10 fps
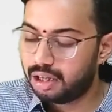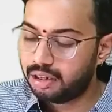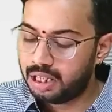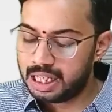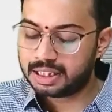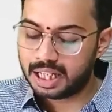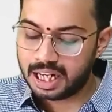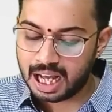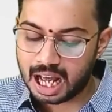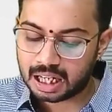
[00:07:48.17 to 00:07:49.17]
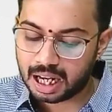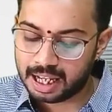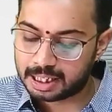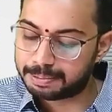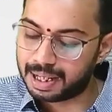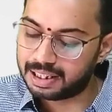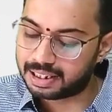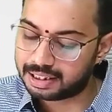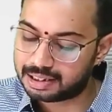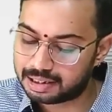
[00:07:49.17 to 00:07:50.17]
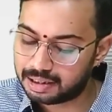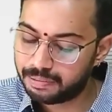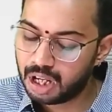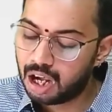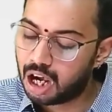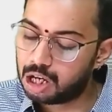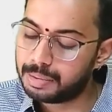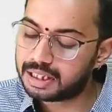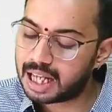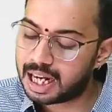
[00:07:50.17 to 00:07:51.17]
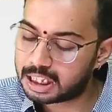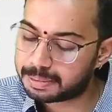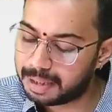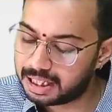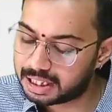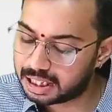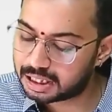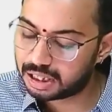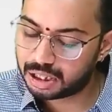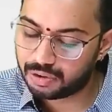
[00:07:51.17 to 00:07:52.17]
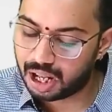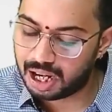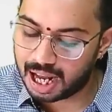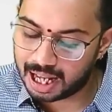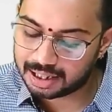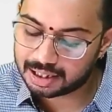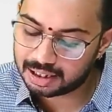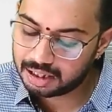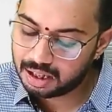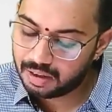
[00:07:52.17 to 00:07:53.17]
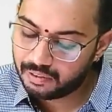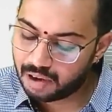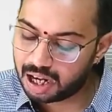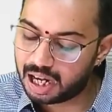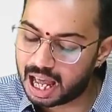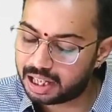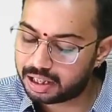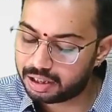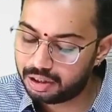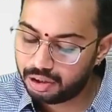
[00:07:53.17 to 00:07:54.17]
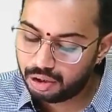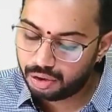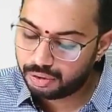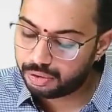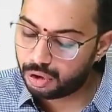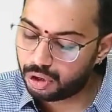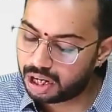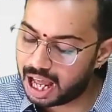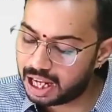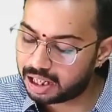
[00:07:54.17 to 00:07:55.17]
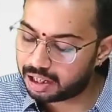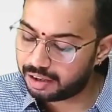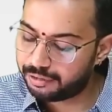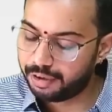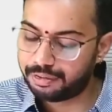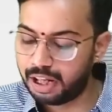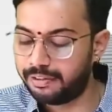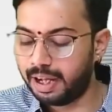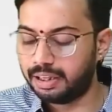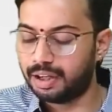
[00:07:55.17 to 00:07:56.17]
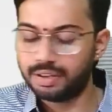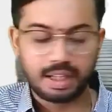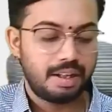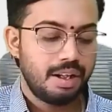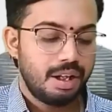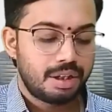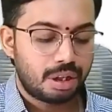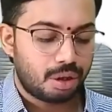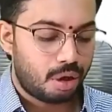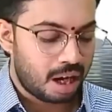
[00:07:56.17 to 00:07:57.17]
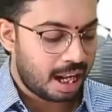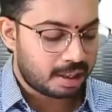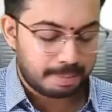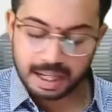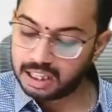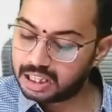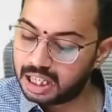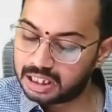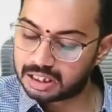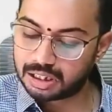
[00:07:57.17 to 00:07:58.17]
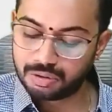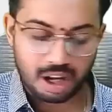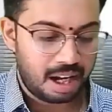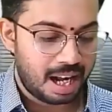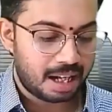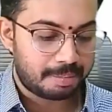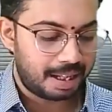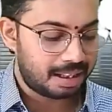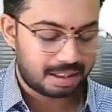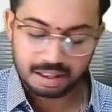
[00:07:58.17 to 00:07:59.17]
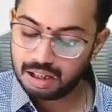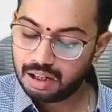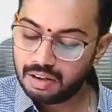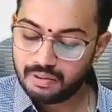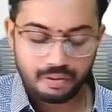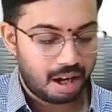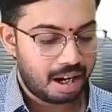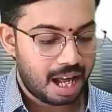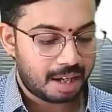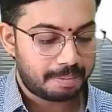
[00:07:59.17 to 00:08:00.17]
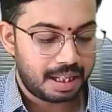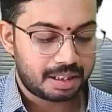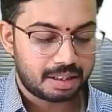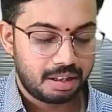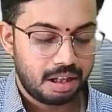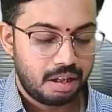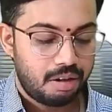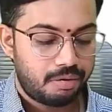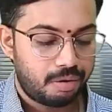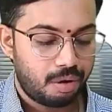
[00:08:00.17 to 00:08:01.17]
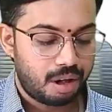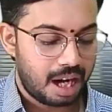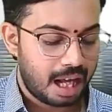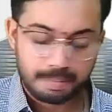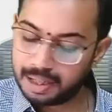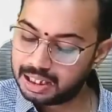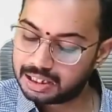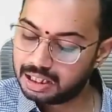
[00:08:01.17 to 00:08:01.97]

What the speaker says: These 3 are expenses. How much are expenses? 12 lakhs, 1 lakh, 4 lakh, 55,000. So total expenditure is 12 lakh plus 1 lakh plus 4 lakh plus